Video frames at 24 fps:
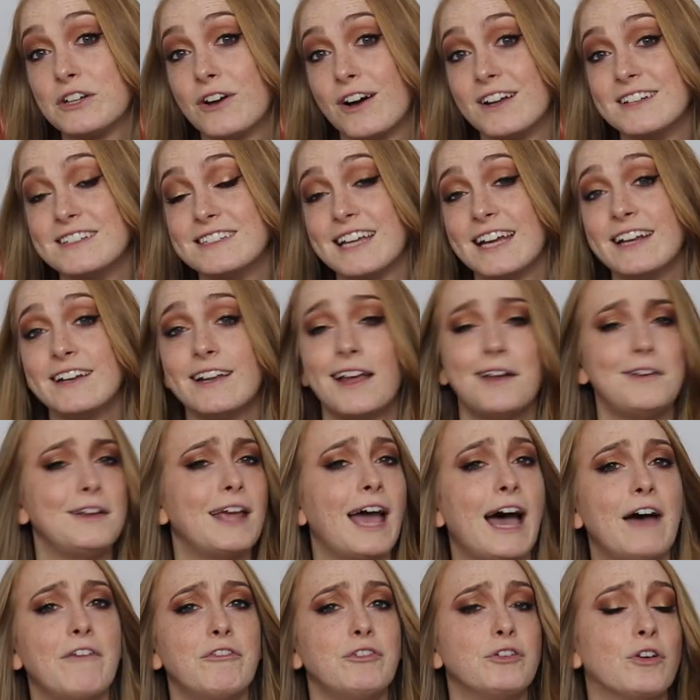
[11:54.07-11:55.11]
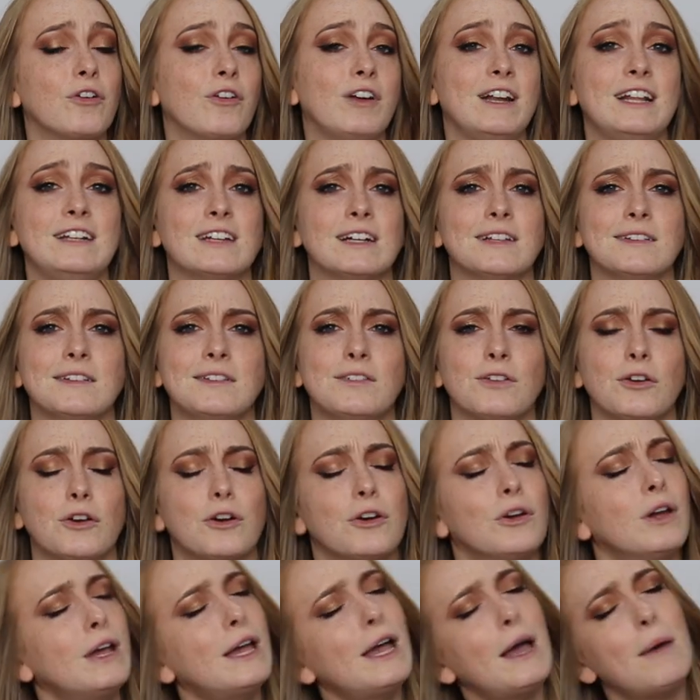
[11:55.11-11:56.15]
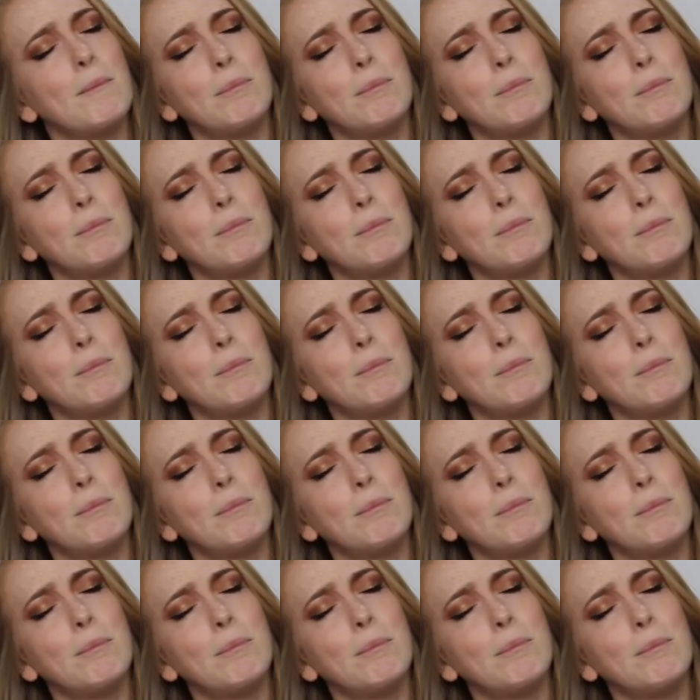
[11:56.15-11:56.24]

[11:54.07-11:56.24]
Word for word: content and you haven't already done so,